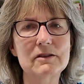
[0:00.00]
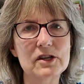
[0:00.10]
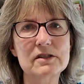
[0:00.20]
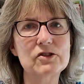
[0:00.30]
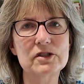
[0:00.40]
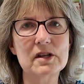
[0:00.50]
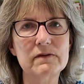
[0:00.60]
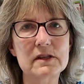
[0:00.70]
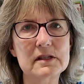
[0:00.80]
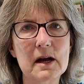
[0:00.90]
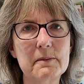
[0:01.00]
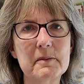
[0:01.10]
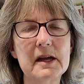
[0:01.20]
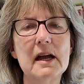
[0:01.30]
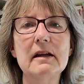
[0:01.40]
that's just off the top of
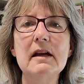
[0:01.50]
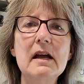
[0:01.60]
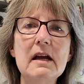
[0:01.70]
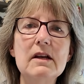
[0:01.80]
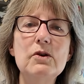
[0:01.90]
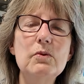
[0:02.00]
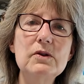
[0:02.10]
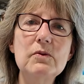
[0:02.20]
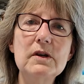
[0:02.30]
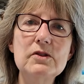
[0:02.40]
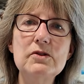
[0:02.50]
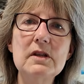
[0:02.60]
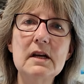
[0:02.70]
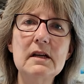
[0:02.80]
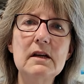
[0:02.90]
my head. You wouldn't want to do
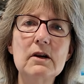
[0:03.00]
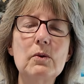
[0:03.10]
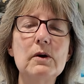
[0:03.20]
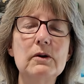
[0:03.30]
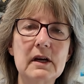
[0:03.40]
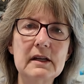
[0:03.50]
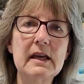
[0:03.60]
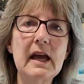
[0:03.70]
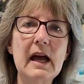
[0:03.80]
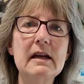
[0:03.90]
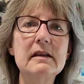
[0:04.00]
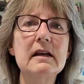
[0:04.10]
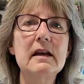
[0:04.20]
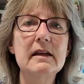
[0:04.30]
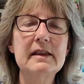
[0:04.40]
that in a quilt.
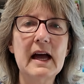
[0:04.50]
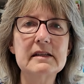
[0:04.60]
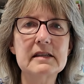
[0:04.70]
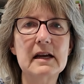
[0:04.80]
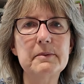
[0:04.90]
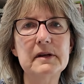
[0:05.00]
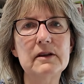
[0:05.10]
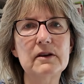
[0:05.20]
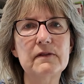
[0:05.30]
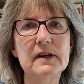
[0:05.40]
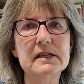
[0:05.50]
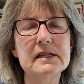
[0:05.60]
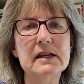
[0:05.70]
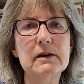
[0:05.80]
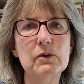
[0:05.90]
Again, that type of
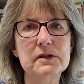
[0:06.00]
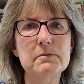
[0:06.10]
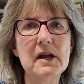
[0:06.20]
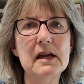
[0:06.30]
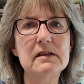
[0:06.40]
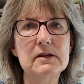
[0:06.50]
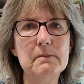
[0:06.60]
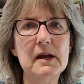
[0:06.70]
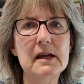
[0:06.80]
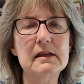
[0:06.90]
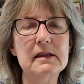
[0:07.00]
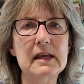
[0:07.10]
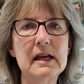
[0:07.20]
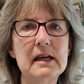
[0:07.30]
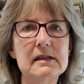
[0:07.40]
interfacing was made to make
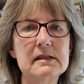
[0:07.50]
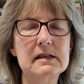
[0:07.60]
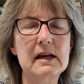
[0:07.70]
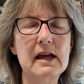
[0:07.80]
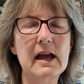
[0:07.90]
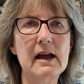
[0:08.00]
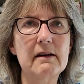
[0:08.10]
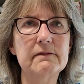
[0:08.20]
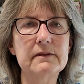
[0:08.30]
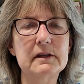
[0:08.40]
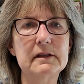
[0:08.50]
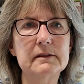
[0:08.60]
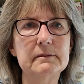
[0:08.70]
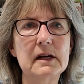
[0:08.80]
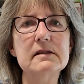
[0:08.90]
things have
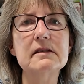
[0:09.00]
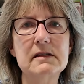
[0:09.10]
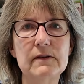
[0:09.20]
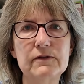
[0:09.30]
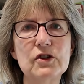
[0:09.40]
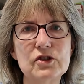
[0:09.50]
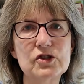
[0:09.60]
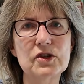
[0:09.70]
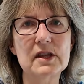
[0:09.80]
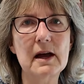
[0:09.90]
a stiffness to